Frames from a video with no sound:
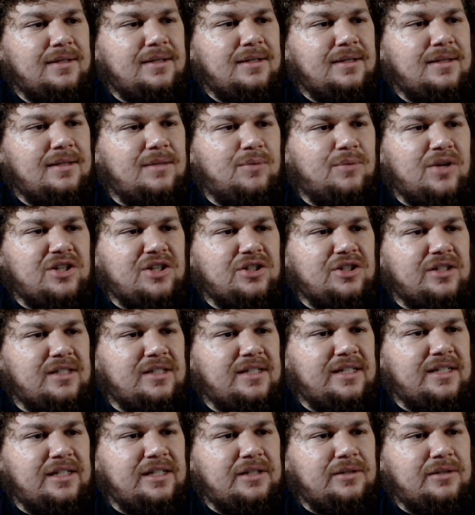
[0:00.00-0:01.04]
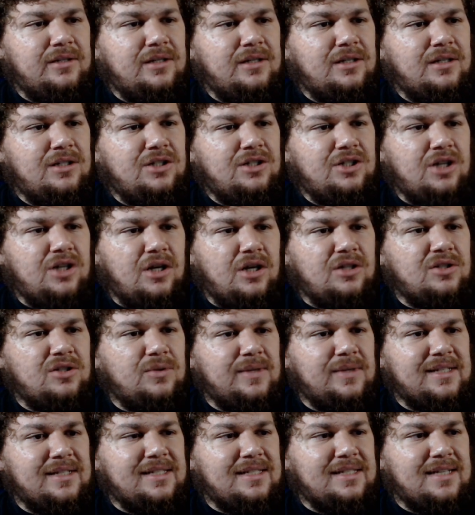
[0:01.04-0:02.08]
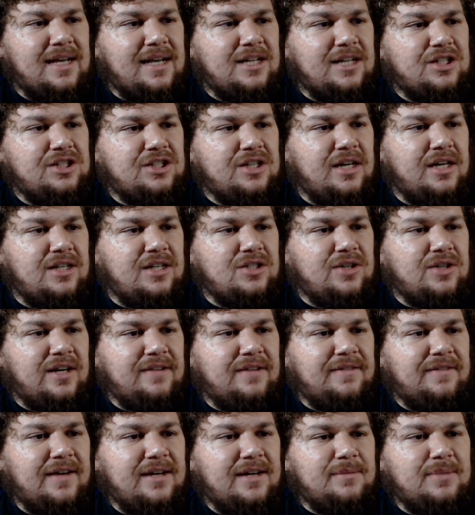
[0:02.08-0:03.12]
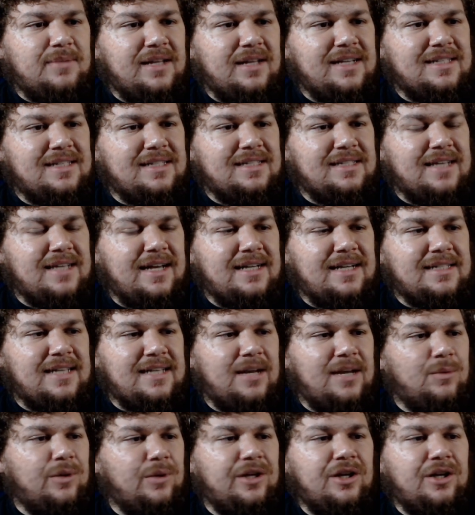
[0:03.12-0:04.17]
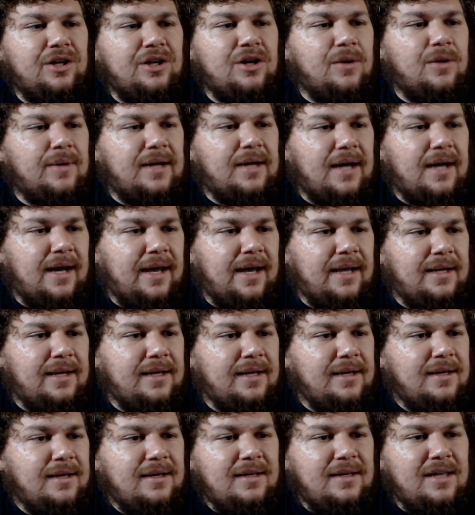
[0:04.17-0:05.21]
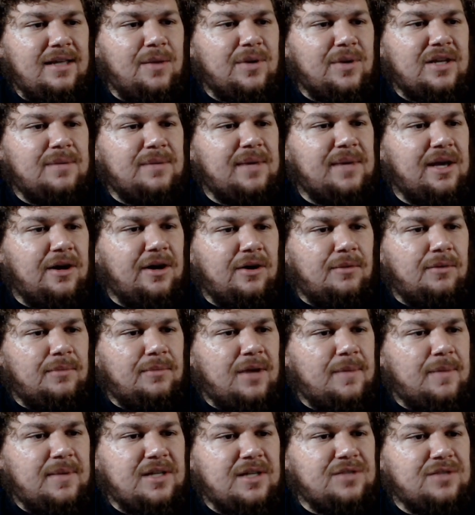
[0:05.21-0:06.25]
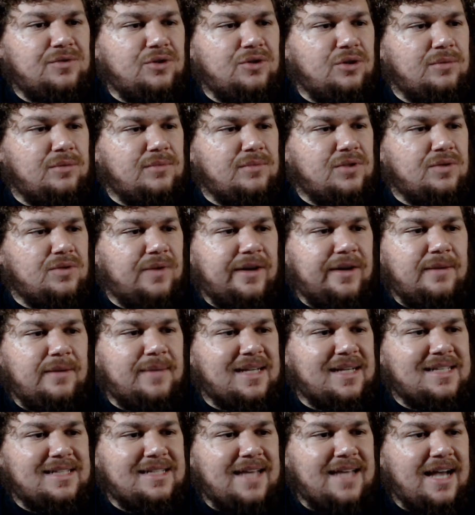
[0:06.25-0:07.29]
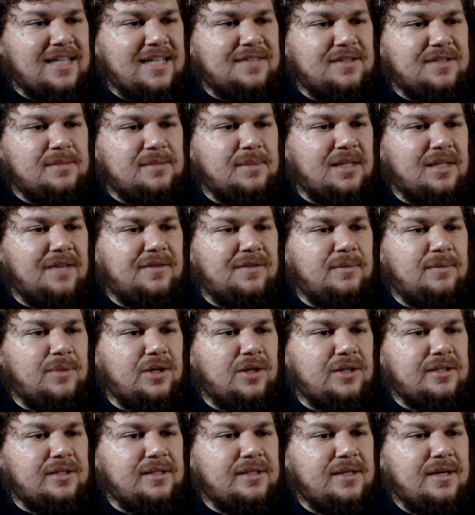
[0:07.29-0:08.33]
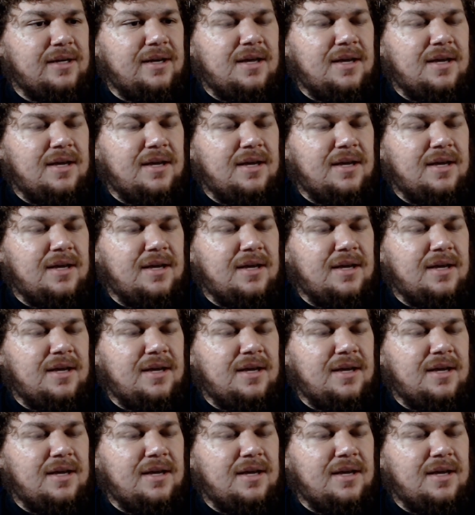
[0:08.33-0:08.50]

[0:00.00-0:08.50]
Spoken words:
The pressure continued. Chong squeezed his eyes shut and tried to find a place inside his head where he could go and hide. He wanted to be home, up in his room, surrounded by stacks of his beloved books.